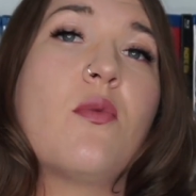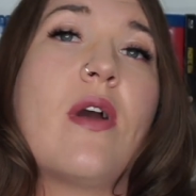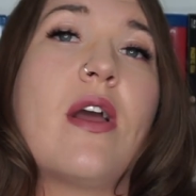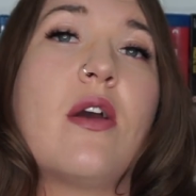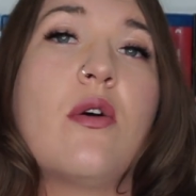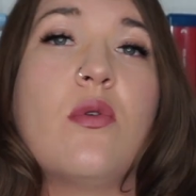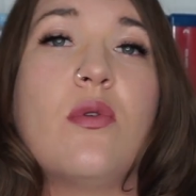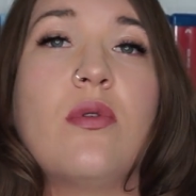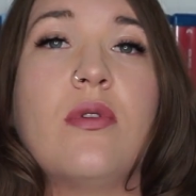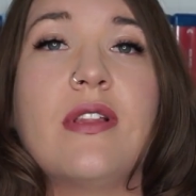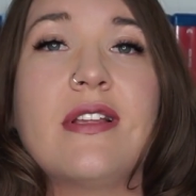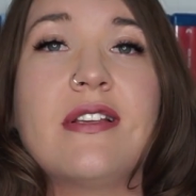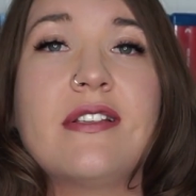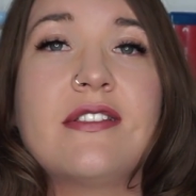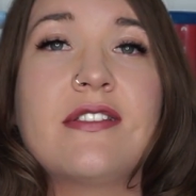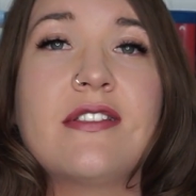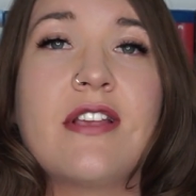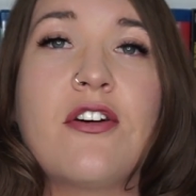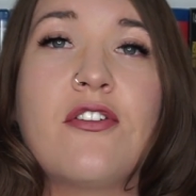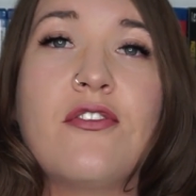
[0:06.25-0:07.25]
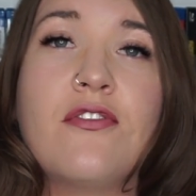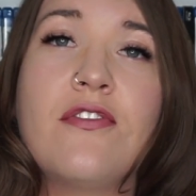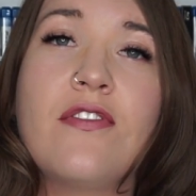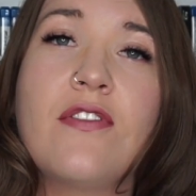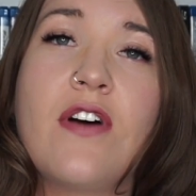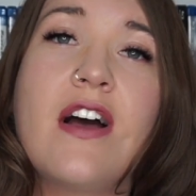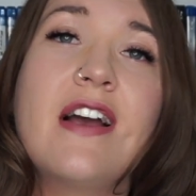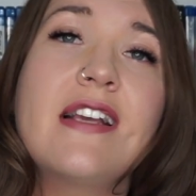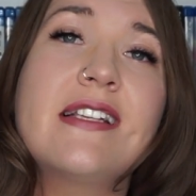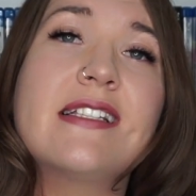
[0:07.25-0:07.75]
We're all
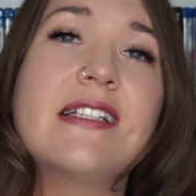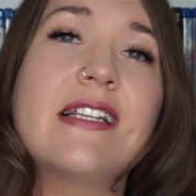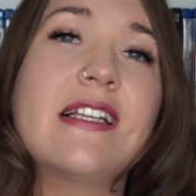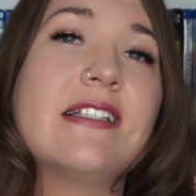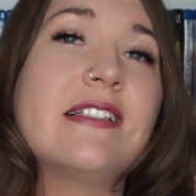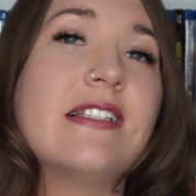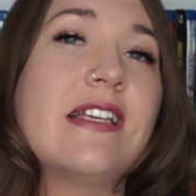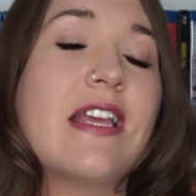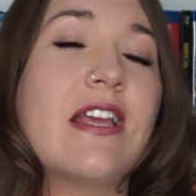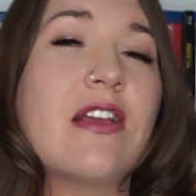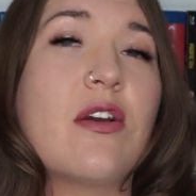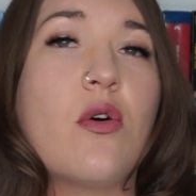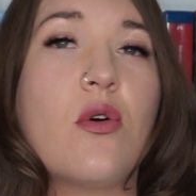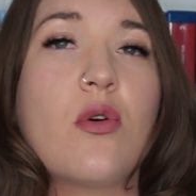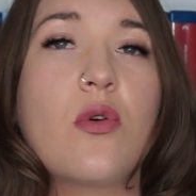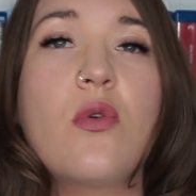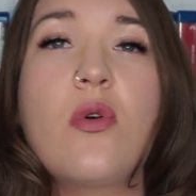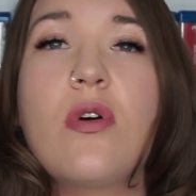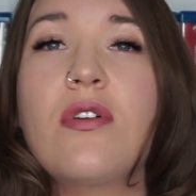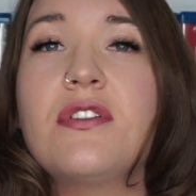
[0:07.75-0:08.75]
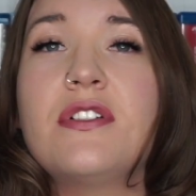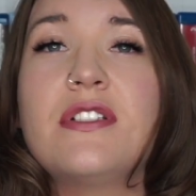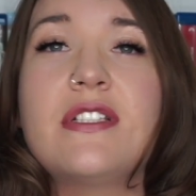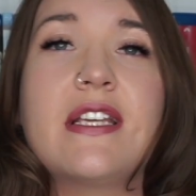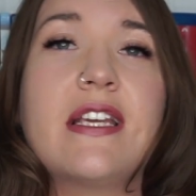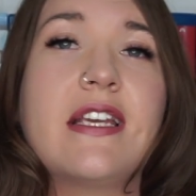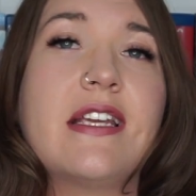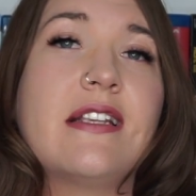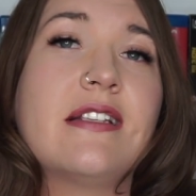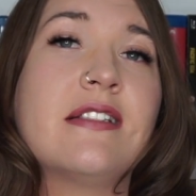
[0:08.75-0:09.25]
self-isolating or
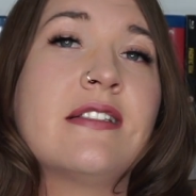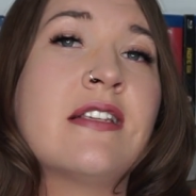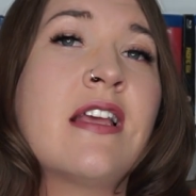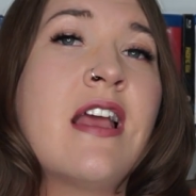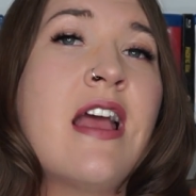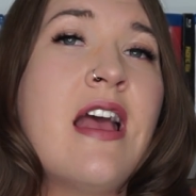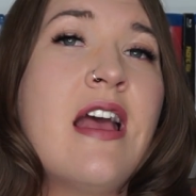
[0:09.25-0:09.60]
quarantined,